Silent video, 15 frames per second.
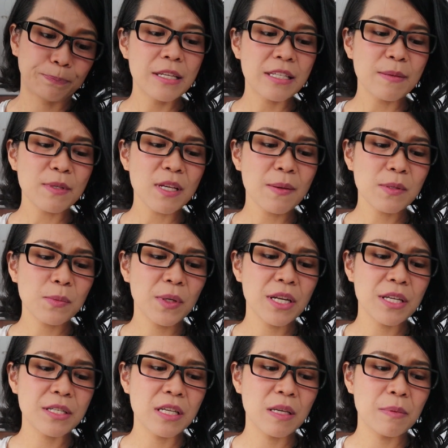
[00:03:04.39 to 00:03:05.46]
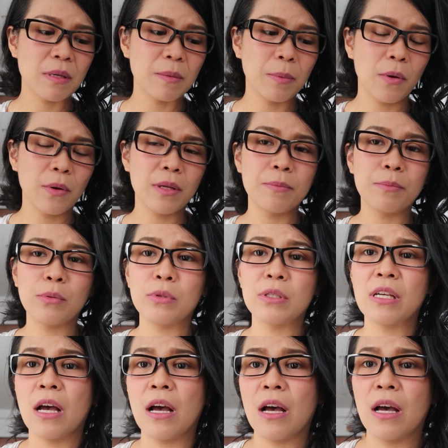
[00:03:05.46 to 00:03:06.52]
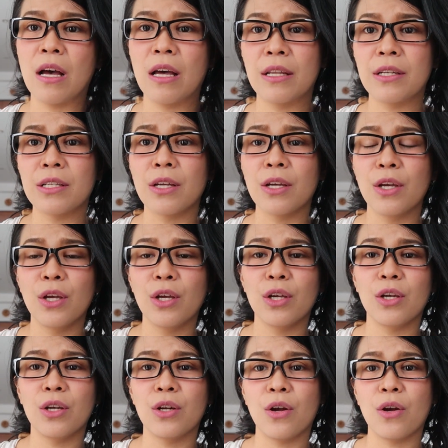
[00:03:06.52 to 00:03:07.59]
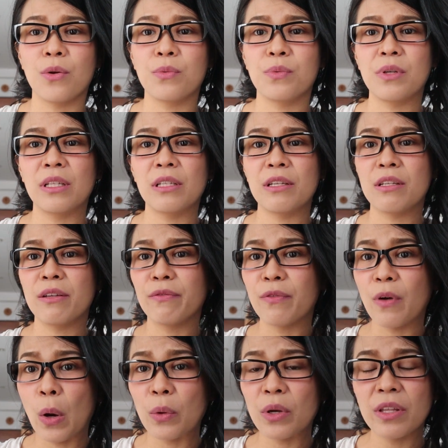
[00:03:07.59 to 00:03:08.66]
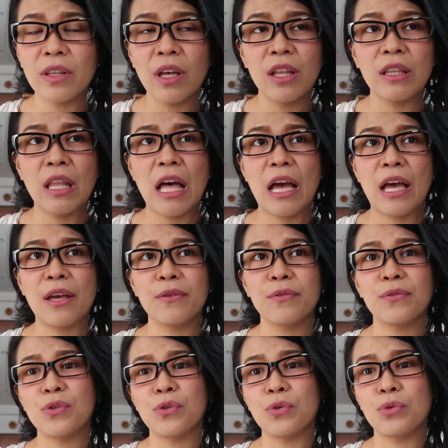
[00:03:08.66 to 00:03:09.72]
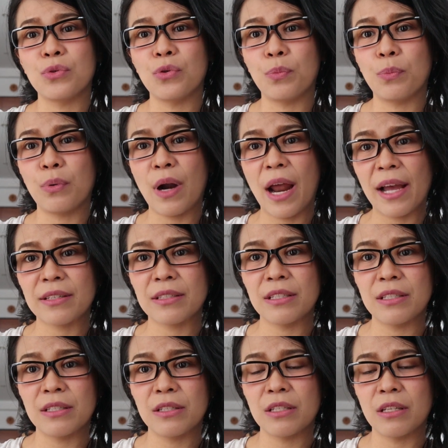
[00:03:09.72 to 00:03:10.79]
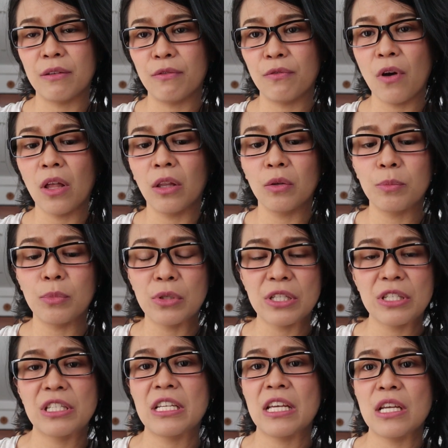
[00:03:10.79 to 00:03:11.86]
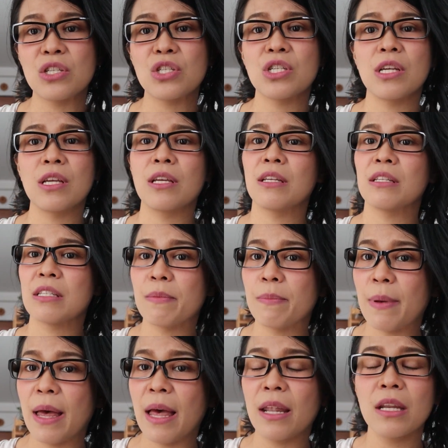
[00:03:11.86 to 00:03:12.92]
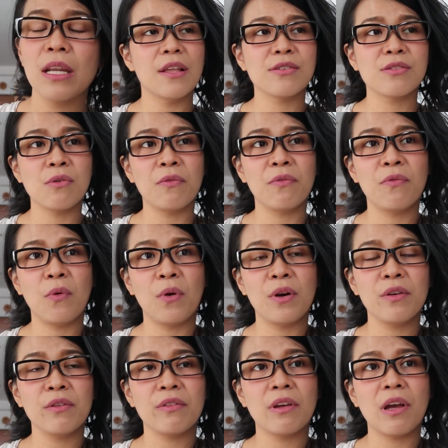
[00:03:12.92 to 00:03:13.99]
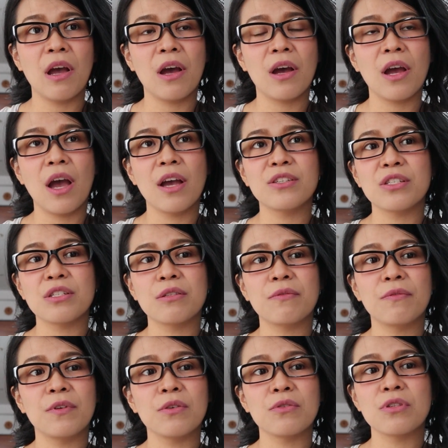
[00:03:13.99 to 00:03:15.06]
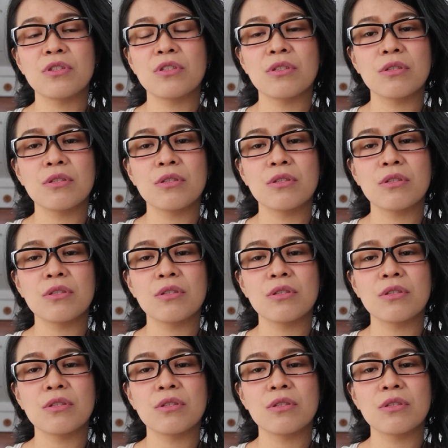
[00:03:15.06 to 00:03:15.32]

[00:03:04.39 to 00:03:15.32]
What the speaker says: Sometimes when I see people in Bhutan, you know, really devoting their life to practice and follow Buddhist teaching in Tibet and so forth, I just feel